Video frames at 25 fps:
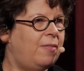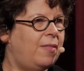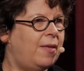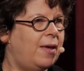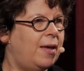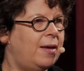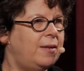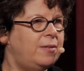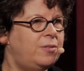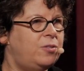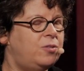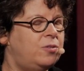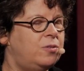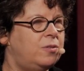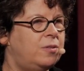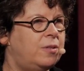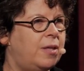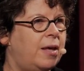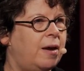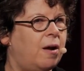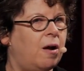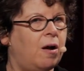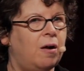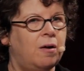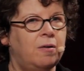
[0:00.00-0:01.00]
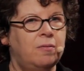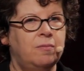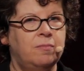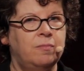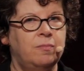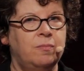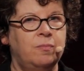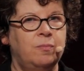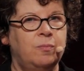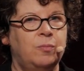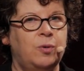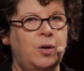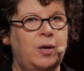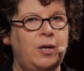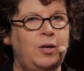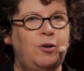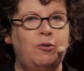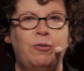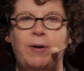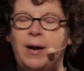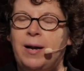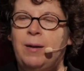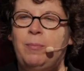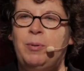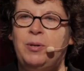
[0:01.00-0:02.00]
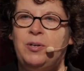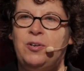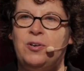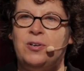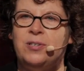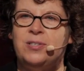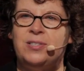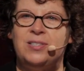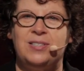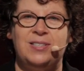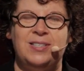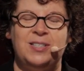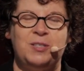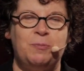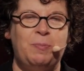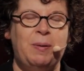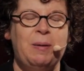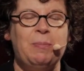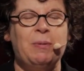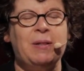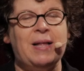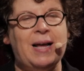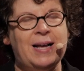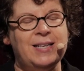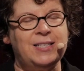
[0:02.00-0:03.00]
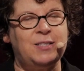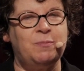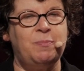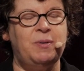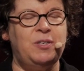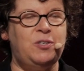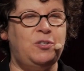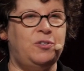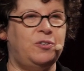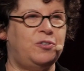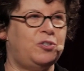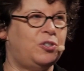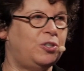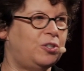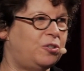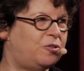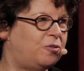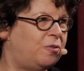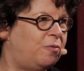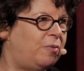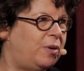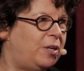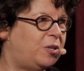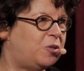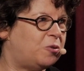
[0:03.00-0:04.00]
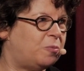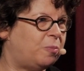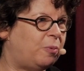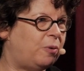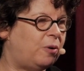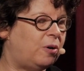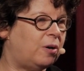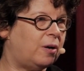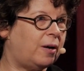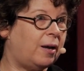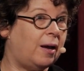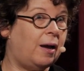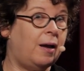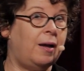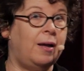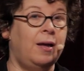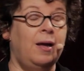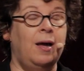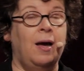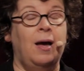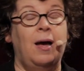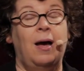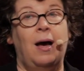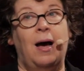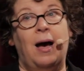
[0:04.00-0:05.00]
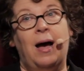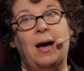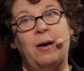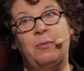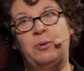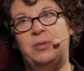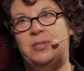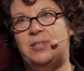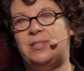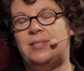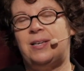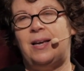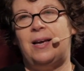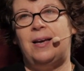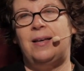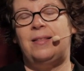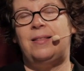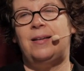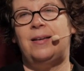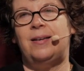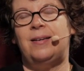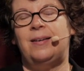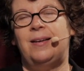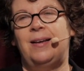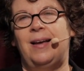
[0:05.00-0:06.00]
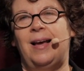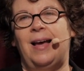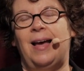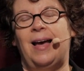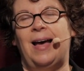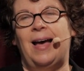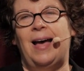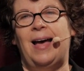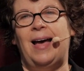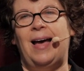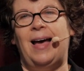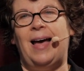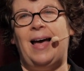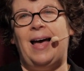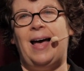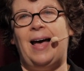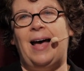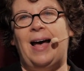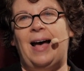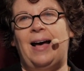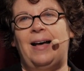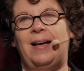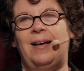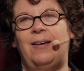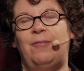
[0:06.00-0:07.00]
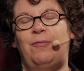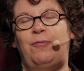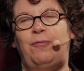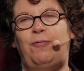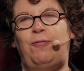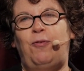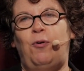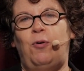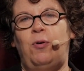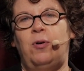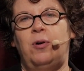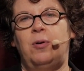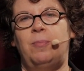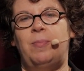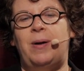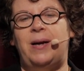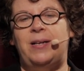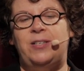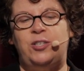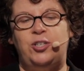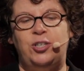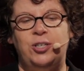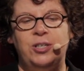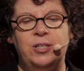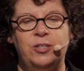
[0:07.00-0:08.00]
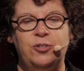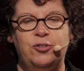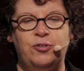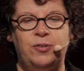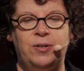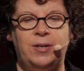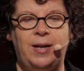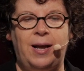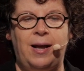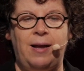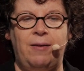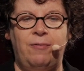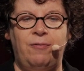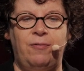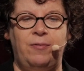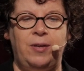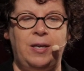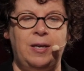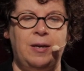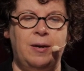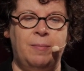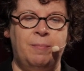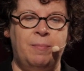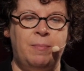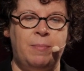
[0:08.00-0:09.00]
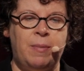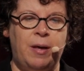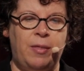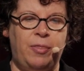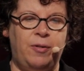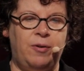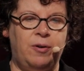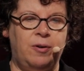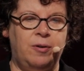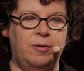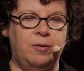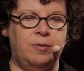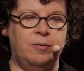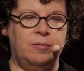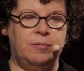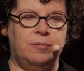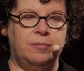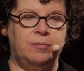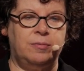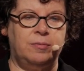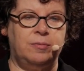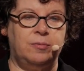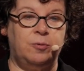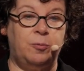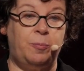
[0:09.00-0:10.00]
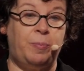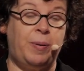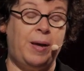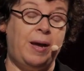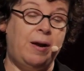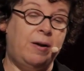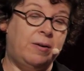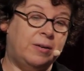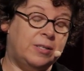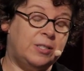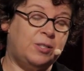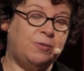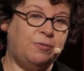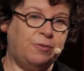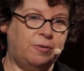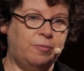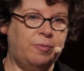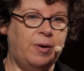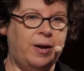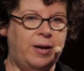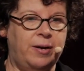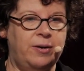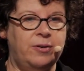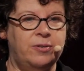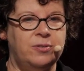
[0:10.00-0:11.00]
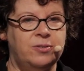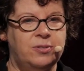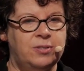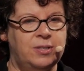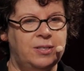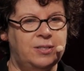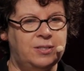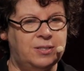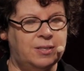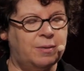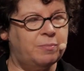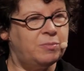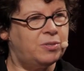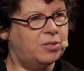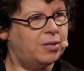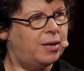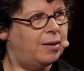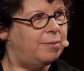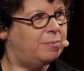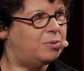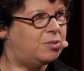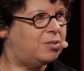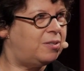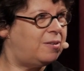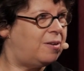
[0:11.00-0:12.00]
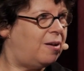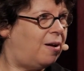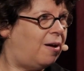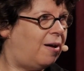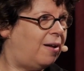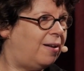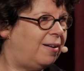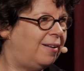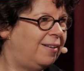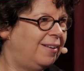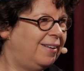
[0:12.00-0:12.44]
they are incredible narcissists. People ask me, do your children read your book? I would say that for my children, having a mother or parents for writers is sometimes not